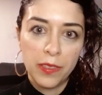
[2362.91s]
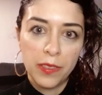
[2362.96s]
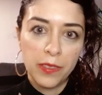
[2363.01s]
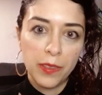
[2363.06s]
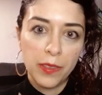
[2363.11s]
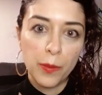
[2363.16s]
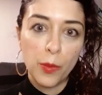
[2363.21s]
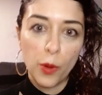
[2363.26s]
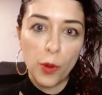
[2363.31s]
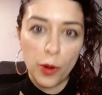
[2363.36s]

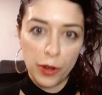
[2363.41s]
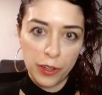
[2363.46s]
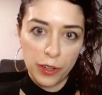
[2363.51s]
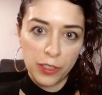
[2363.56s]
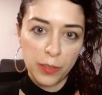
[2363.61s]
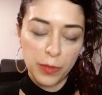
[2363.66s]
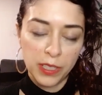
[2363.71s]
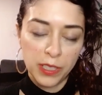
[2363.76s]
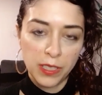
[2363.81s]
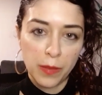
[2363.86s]
the border
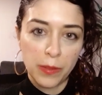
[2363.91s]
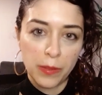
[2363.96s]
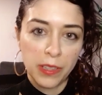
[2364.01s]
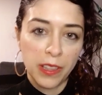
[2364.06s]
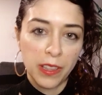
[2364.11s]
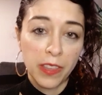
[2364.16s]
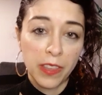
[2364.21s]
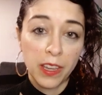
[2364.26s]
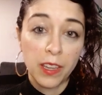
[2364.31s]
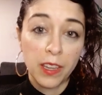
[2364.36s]
to be something
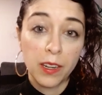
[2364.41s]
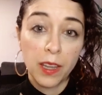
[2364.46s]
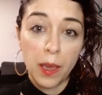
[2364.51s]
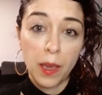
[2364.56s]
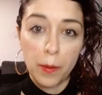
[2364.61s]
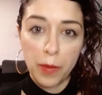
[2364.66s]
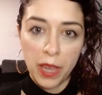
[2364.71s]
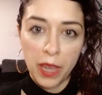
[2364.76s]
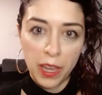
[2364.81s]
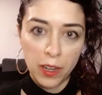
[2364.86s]
that they can
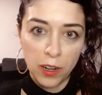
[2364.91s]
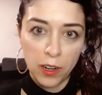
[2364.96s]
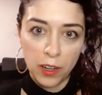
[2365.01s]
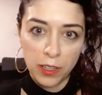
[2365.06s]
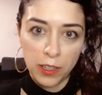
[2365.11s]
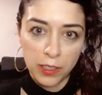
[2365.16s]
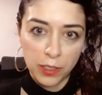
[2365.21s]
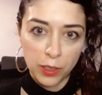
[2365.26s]
campaign on.